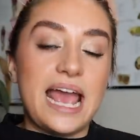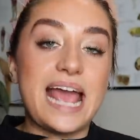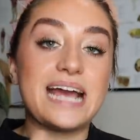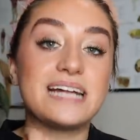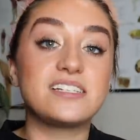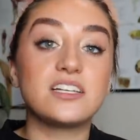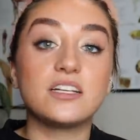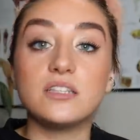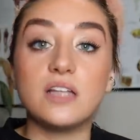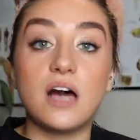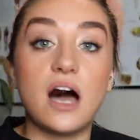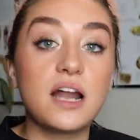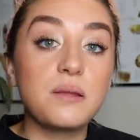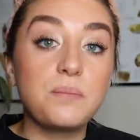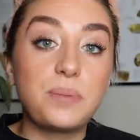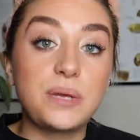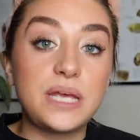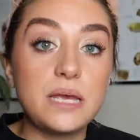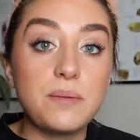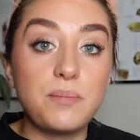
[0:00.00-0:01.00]
and a lot of
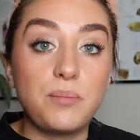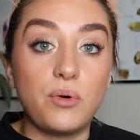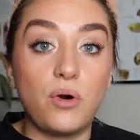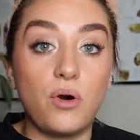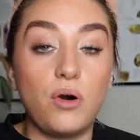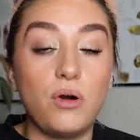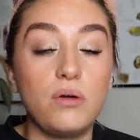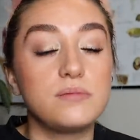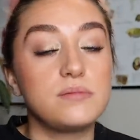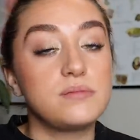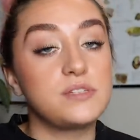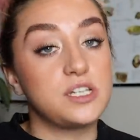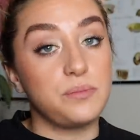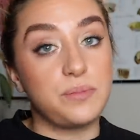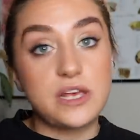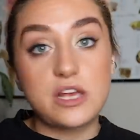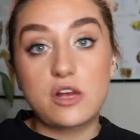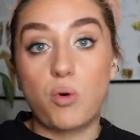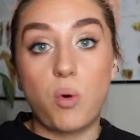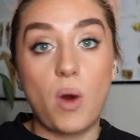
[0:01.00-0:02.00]
people, to
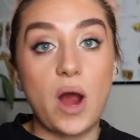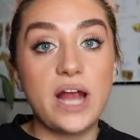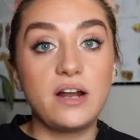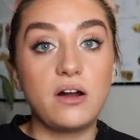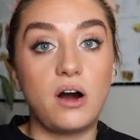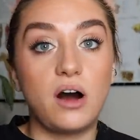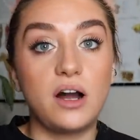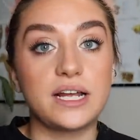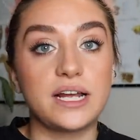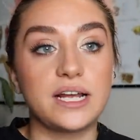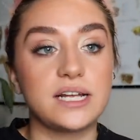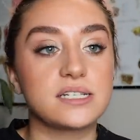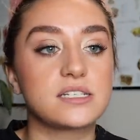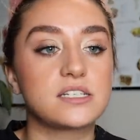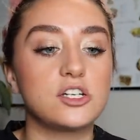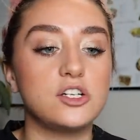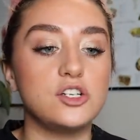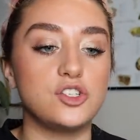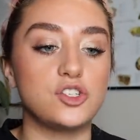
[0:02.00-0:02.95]
be quite honest,